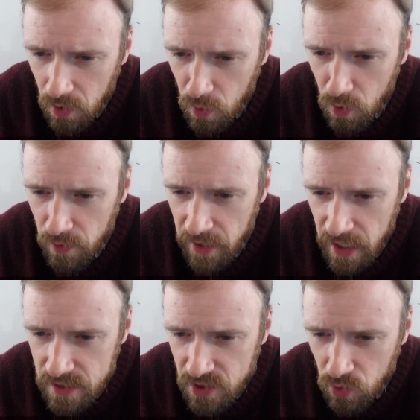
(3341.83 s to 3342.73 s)
All right,
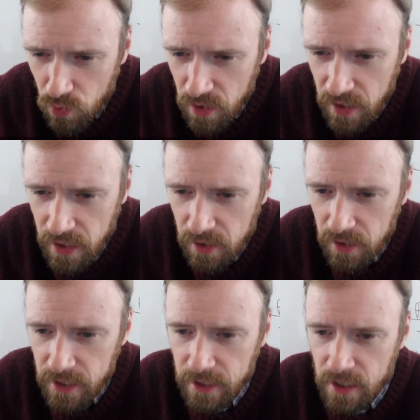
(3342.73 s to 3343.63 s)
Hastoka
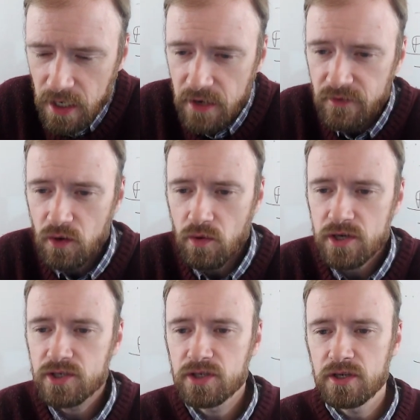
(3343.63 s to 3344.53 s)
Ali. I have a
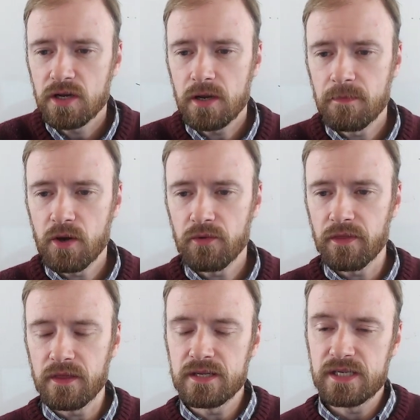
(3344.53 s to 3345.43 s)
question
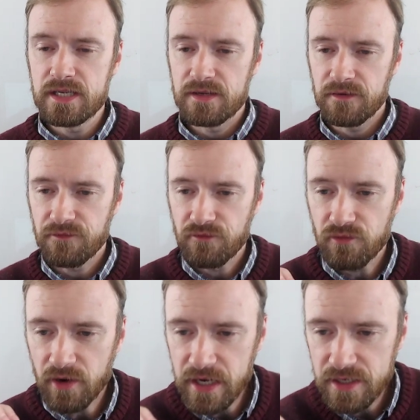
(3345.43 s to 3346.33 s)
about this
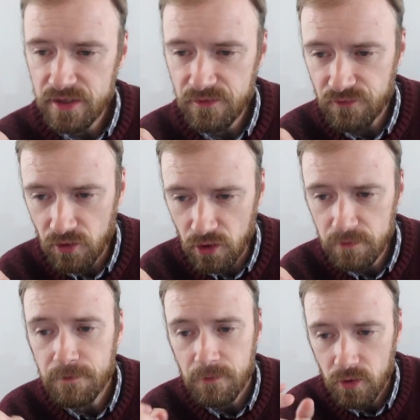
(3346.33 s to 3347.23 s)
phrasal
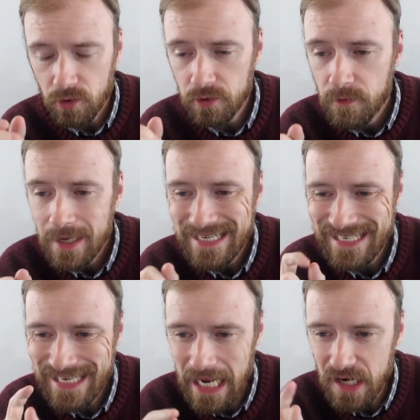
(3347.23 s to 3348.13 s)
verb. Good.
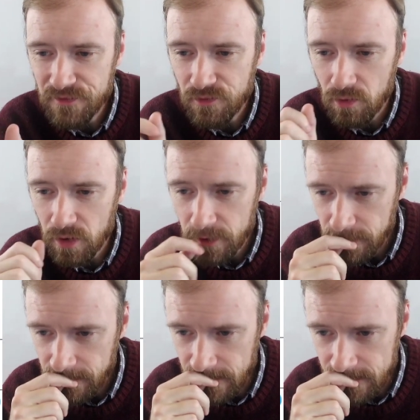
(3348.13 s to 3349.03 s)
Stand for.
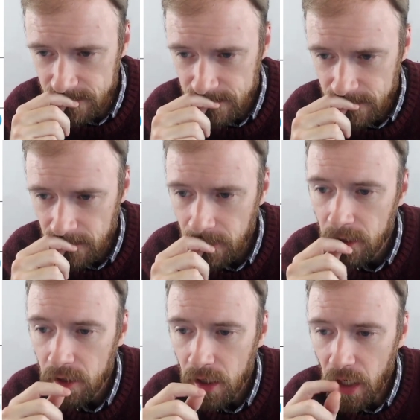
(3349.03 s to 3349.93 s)
Yes.
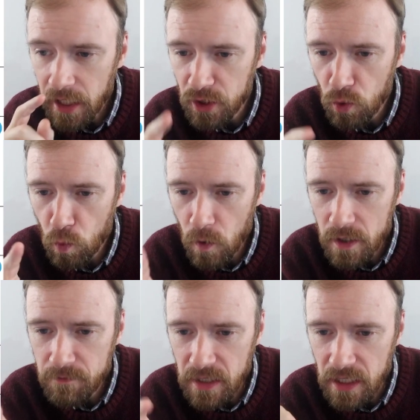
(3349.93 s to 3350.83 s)
I know
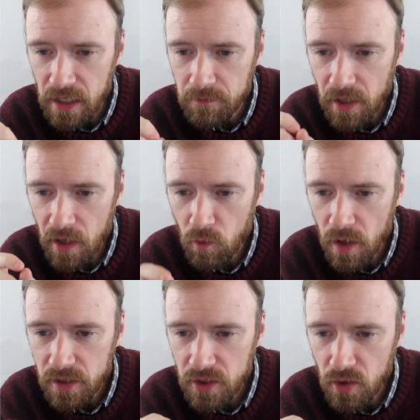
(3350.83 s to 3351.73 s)
one meaning, but I
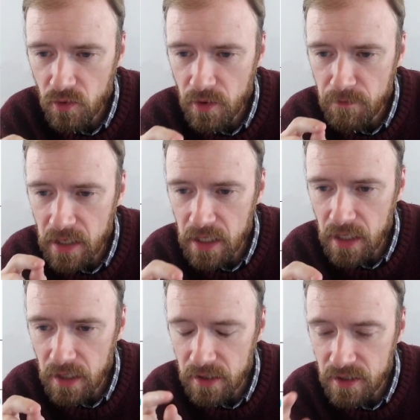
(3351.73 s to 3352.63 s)
want to know the
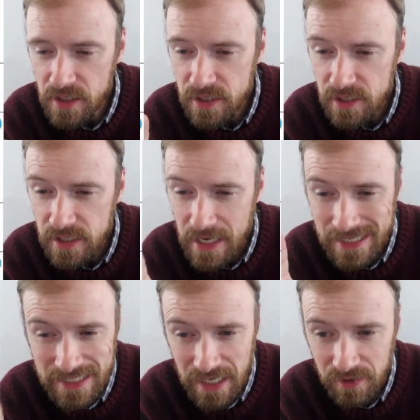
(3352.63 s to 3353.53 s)
meaning in this
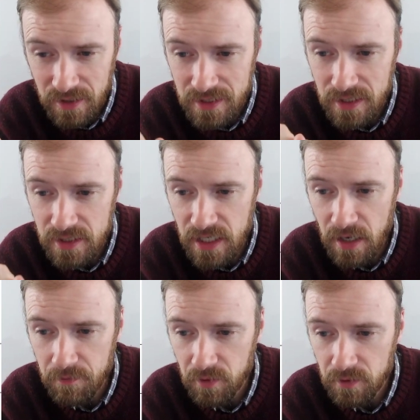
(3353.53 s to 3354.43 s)
sentence.
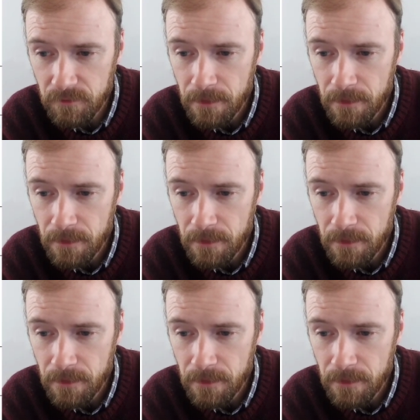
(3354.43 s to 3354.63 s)
Example.